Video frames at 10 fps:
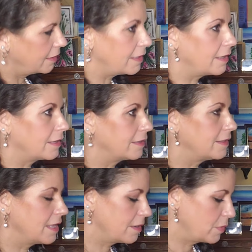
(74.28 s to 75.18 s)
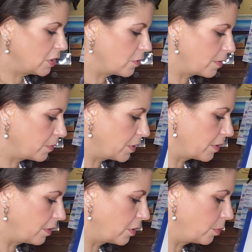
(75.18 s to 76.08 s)
And then I'm going to go in with
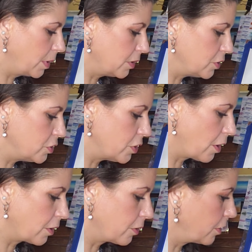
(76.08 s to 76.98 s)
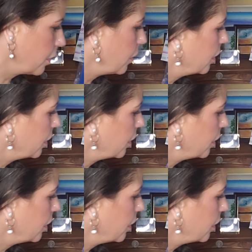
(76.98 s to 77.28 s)
a little bit darker